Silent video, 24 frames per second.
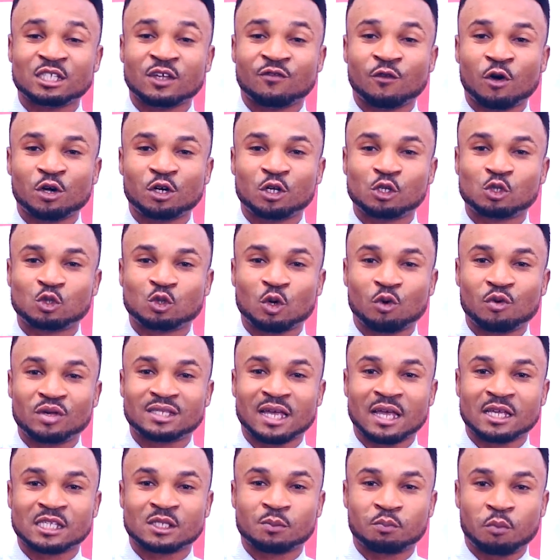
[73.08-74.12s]
is all the stories
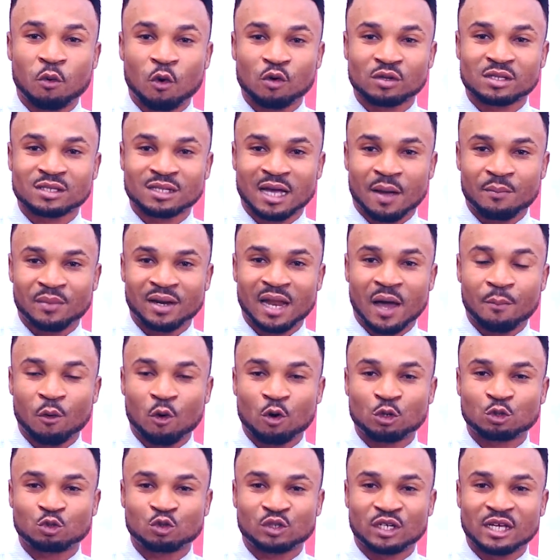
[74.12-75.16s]
and sports coming up
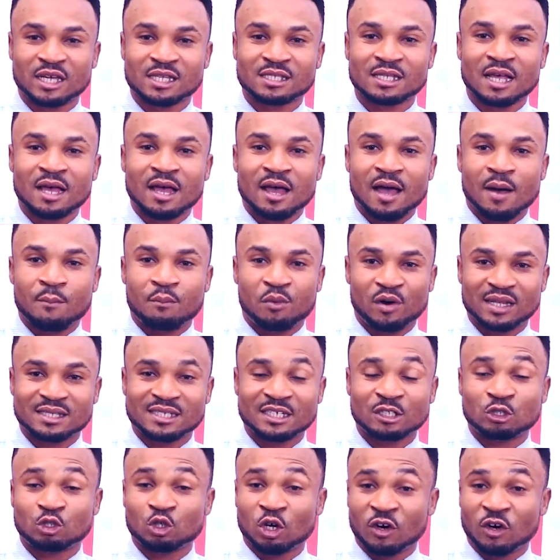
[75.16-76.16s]
on today's bulletin.